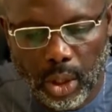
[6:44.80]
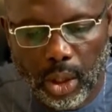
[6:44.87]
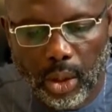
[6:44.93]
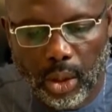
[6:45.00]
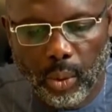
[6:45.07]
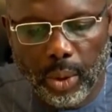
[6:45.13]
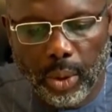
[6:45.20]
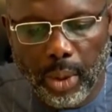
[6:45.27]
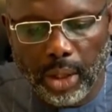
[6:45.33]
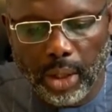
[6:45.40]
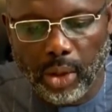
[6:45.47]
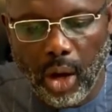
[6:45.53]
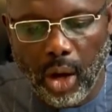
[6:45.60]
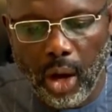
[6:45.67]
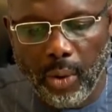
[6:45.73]
We
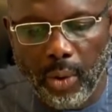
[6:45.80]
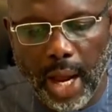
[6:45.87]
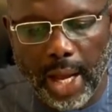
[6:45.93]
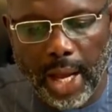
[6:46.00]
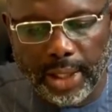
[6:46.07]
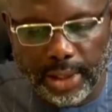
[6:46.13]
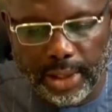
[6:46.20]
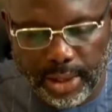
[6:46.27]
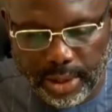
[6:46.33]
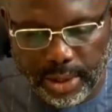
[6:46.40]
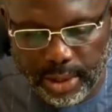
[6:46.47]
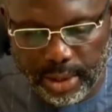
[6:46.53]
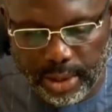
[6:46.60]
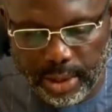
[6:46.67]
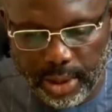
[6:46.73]
must all
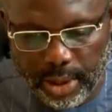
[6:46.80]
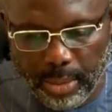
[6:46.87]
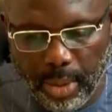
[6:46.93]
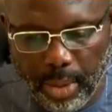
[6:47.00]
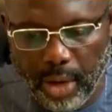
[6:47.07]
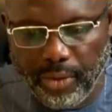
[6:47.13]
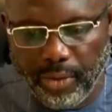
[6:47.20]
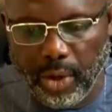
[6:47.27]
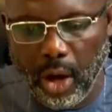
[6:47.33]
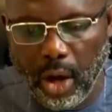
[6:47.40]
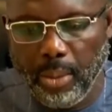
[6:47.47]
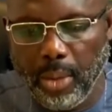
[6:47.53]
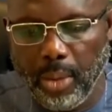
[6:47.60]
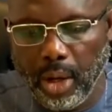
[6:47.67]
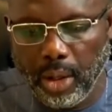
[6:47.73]
rise above
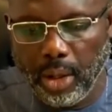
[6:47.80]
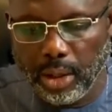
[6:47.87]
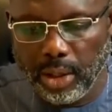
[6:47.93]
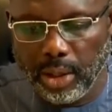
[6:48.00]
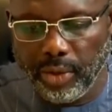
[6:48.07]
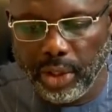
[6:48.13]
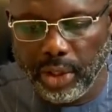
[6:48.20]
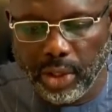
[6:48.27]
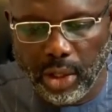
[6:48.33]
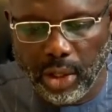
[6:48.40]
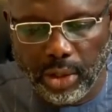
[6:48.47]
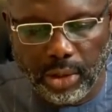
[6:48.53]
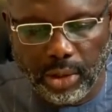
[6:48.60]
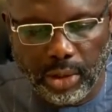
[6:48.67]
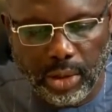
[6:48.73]
normal
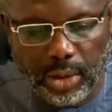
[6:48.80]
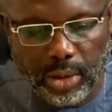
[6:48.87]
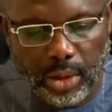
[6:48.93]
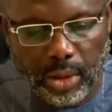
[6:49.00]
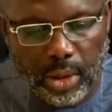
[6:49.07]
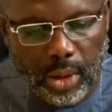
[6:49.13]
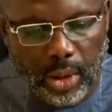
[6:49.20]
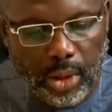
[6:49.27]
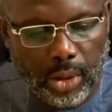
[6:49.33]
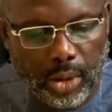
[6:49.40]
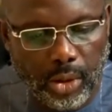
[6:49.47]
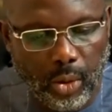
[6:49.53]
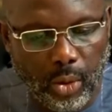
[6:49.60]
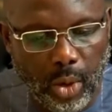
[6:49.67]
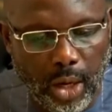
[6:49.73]
divisions
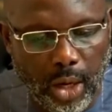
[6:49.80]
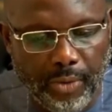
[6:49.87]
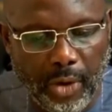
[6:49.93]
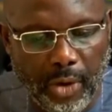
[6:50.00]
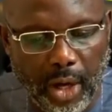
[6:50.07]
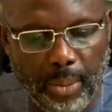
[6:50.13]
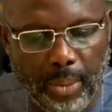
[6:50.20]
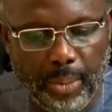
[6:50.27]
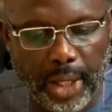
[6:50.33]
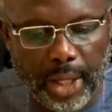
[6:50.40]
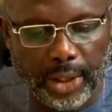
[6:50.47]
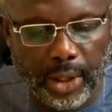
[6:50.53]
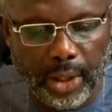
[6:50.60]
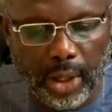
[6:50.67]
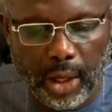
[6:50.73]
to work for a
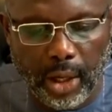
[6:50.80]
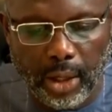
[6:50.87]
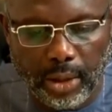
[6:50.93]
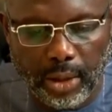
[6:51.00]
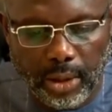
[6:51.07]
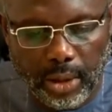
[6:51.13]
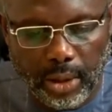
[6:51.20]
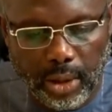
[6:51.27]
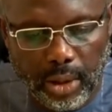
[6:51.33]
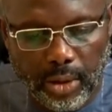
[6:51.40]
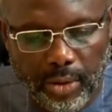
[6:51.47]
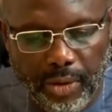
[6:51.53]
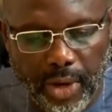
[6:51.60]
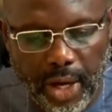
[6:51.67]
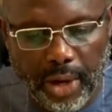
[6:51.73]
better,
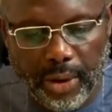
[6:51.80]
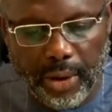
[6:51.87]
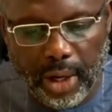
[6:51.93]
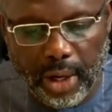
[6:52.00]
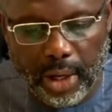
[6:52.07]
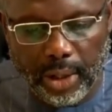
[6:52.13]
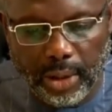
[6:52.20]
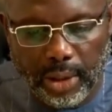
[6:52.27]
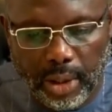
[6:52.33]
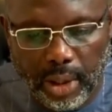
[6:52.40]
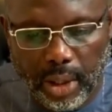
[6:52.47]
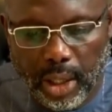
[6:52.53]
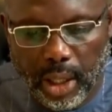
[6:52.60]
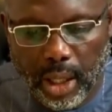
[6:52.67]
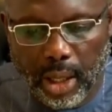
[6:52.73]
fairer,
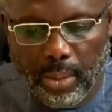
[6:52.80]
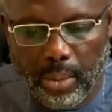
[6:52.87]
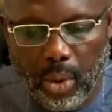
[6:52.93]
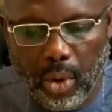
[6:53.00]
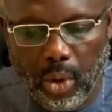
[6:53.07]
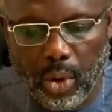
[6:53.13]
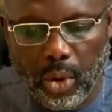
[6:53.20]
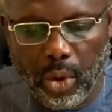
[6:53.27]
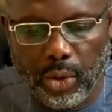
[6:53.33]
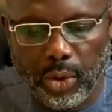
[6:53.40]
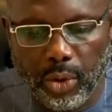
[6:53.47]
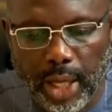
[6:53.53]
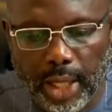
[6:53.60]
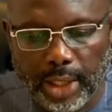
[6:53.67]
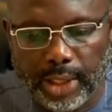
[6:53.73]
and more
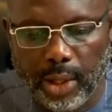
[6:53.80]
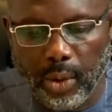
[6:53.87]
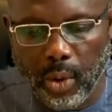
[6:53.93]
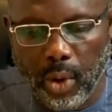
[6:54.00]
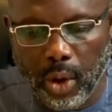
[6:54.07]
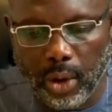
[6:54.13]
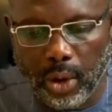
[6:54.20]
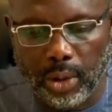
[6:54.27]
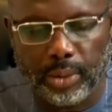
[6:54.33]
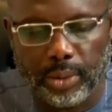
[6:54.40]
united world.